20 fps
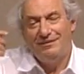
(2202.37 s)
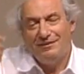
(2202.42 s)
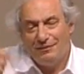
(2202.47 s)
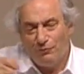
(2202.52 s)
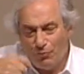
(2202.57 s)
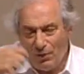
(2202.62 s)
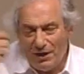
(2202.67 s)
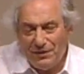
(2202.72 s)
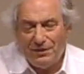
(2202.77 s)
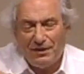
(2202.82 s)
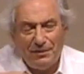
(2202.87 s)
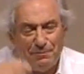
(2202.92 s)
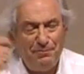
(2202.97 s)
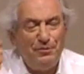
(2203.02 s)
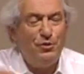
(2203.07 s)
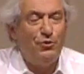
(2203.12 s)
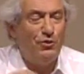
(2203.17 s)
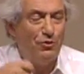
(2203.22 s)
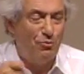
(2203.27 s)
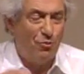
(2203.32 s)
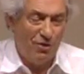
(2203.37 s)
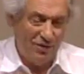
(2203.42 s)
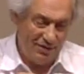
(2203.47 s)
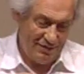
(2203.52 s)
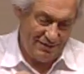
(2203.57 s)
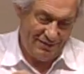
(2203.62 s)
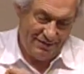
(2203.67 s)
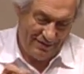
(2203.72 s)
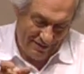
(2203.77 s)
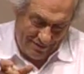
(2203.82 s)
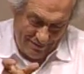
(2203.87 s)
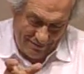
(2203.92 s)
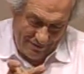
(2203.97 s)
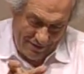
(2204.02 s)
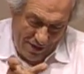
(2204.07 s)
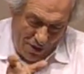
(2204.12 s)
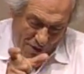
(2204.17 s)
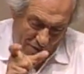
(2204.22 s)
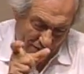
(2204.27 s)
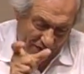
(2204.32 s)
the way the computer works,
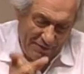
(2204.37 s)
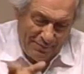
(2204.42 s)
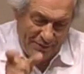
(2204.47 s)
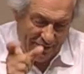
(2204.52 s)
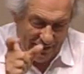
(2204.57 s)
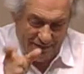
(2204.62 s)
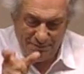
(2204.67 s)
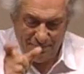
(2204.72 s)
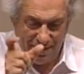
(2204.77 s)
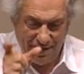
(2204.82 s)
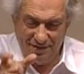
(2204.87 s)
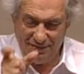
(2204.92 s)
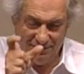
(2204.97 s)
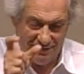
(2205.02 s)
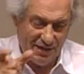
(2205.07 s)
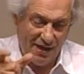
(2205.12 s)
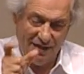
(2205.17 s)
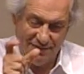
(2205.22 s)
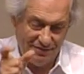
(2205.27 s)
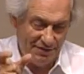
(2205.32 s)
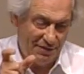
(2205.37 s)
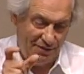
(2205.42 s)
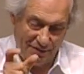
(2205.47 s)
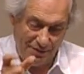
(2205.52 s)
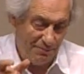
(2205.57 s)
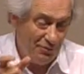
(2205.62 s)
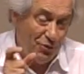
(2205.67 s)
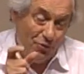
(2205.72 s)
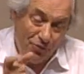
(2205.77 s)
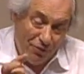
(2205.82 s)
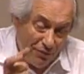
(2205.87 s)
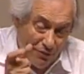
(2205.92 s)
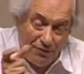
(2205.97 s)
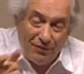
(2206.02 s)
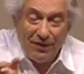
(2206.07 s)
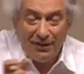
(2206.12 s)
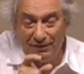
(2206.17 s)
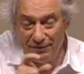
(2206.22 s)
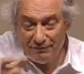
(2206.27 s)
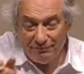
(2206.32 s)
are limited by the size of the computer.
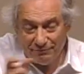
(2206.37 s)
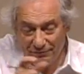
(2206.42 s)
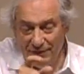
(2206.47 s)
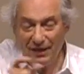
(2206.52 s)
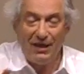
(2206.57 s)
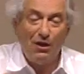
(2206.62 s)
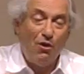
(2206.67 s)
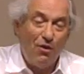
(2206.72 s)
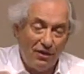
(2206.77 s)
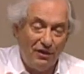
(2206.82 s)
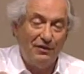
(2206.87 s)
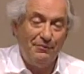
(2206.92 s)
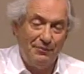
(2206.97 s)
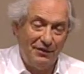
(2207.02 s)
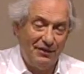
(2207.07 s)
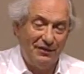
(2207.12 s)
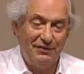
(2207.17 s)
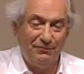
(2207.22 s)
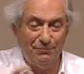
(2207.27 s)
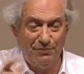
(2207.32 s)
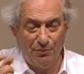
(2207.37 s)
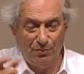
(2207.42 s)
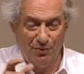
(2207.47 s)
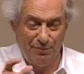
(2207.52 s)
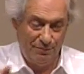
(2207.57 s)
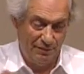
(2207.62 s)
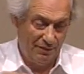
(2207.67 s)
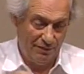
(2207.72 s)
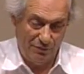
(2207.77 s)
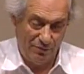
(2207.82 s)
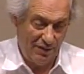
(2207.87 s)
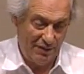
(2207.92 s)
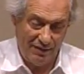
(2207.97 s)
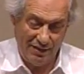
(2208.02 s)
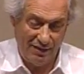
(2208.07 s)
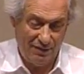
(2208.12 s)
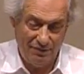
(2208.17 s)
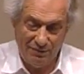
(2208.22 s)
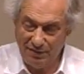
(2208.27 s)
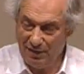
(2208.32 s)
They're, they are limited, the, the way
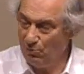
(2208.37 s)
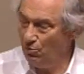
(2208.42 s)
they, they